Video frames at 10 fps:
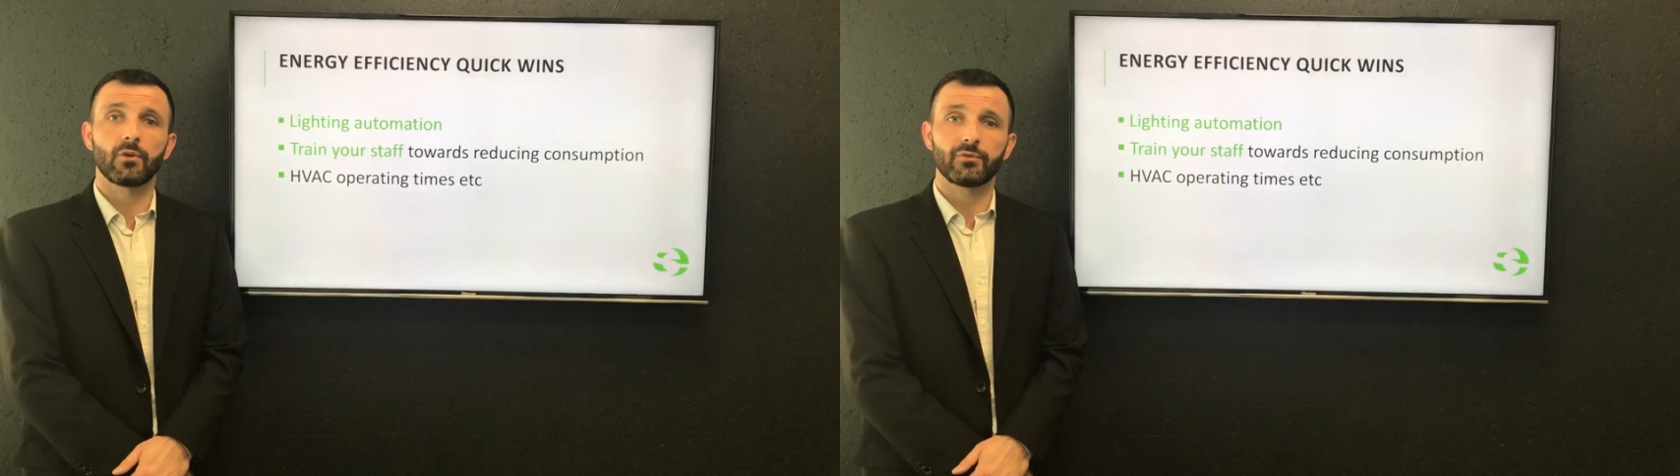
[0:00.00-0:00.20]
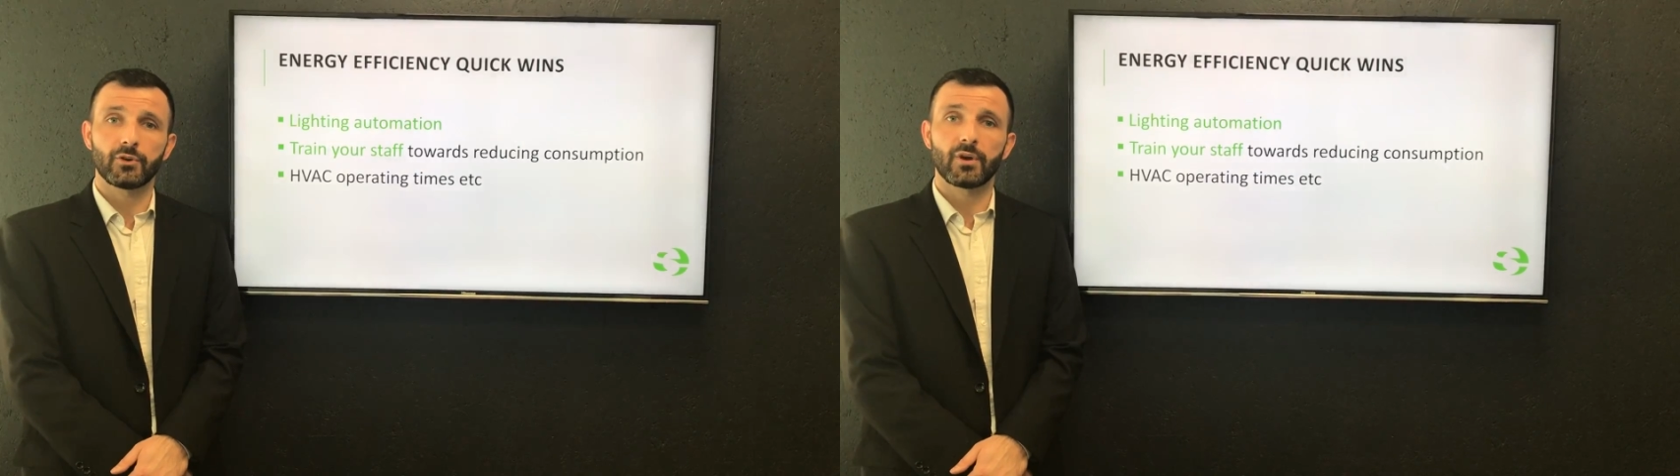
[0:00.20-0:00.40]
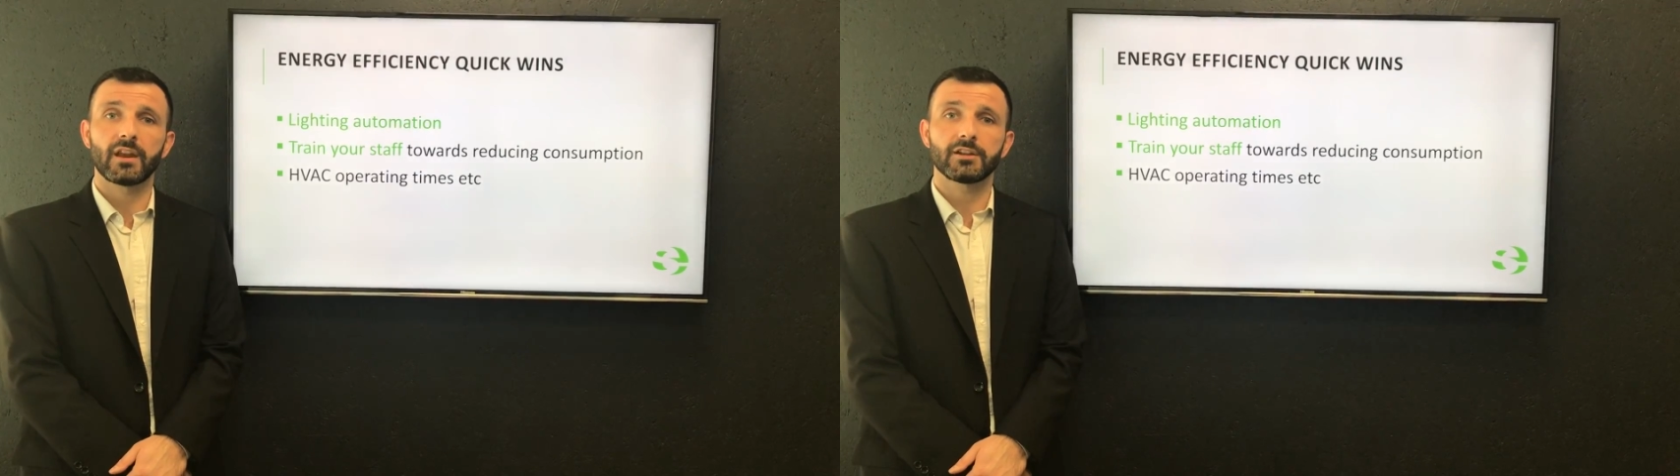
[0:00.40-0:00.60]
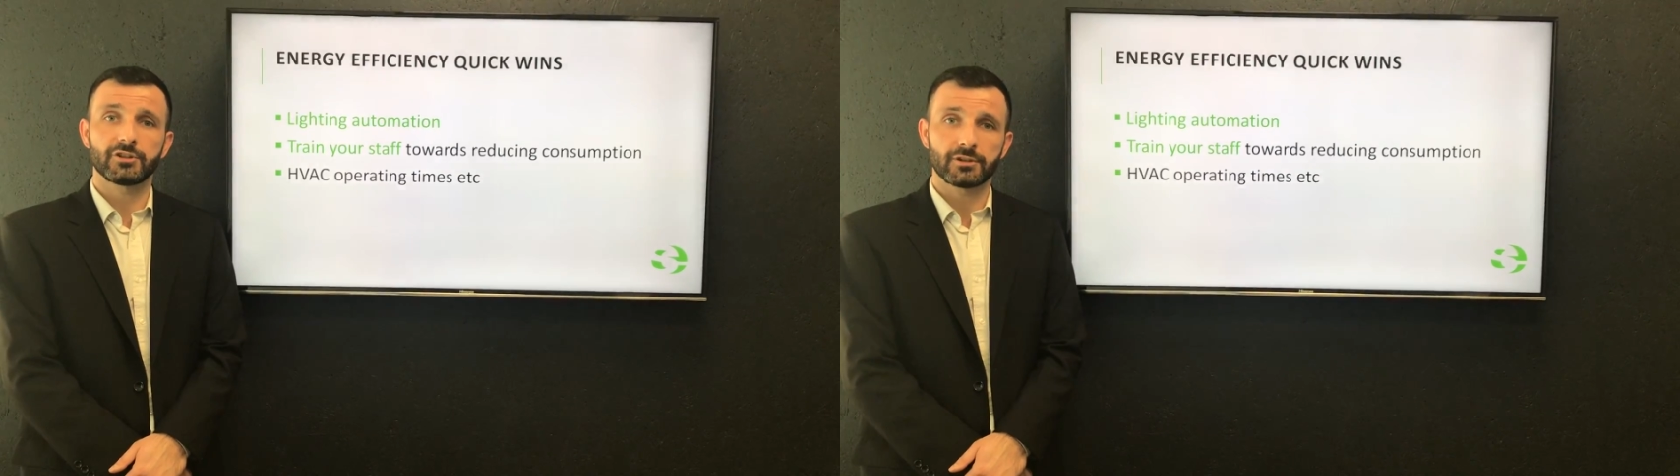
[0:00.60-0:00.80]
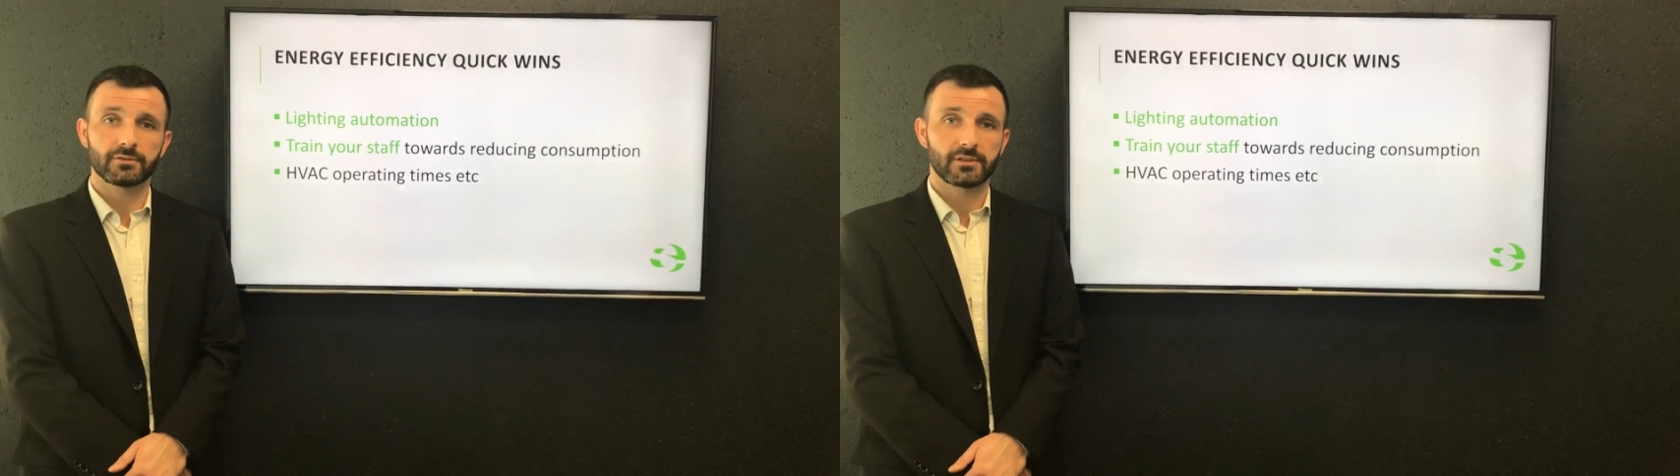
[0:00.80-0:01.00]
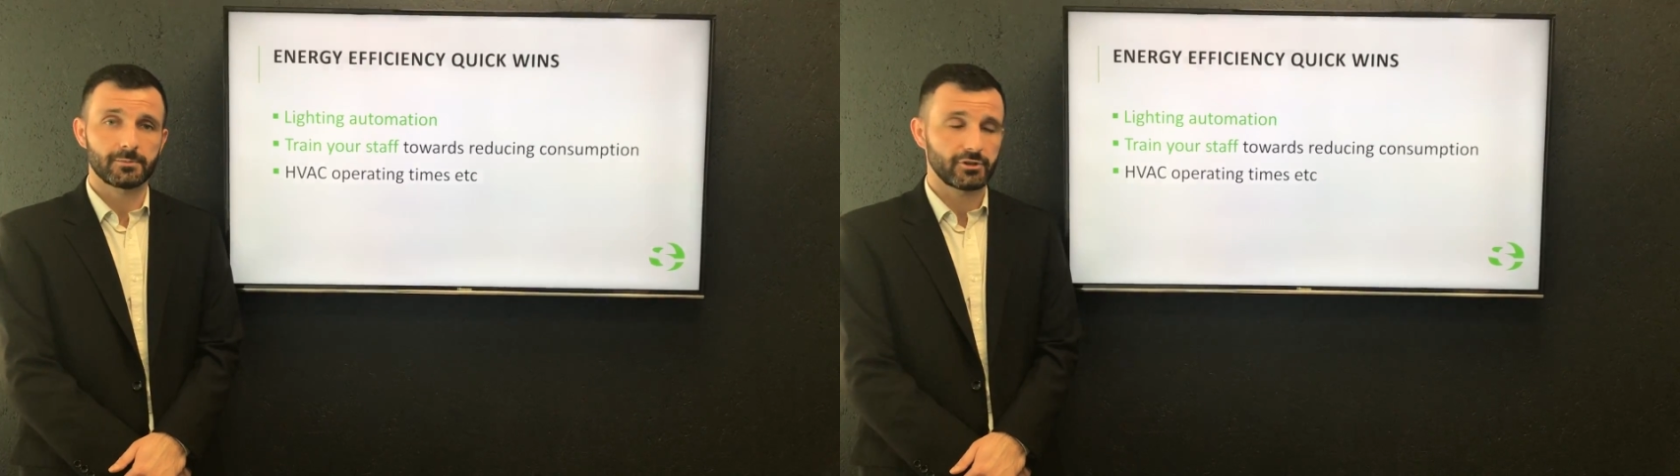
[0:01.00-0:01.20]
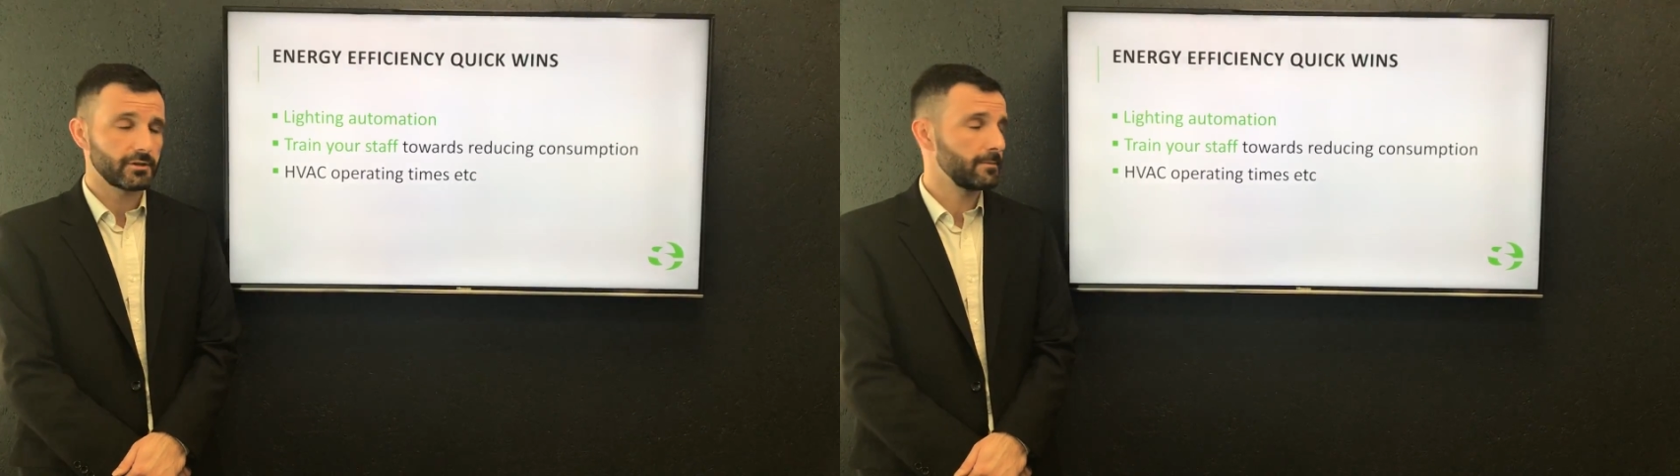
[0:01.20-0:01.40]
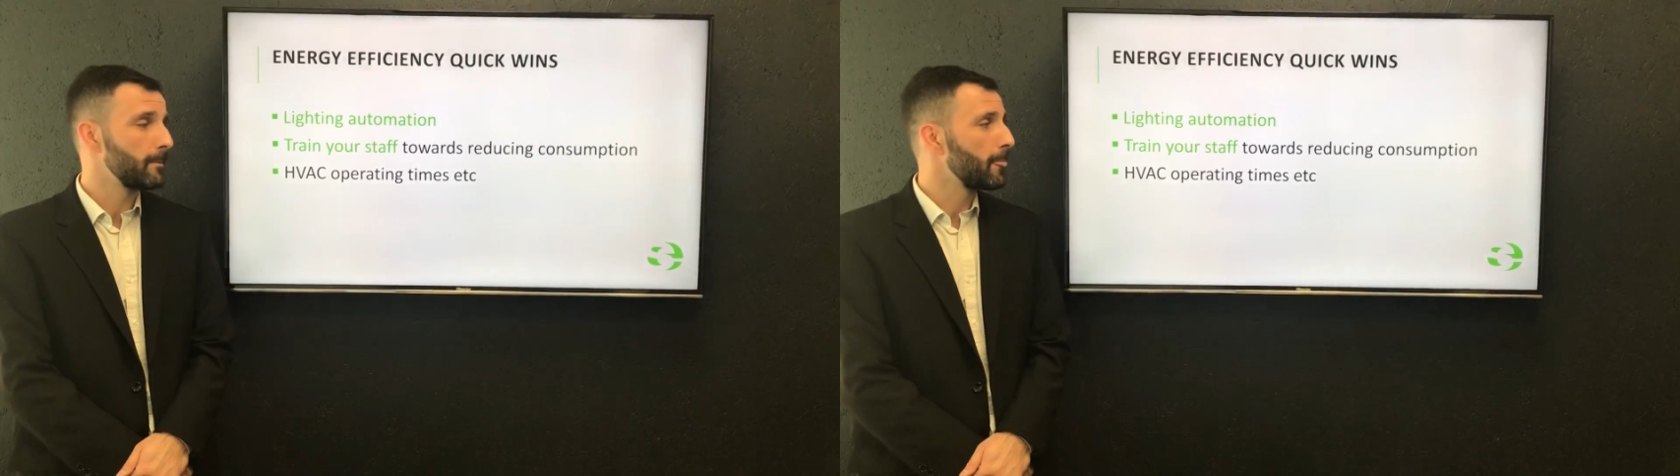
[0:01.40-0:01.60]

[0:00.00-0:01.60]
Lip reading: of your energy consumption.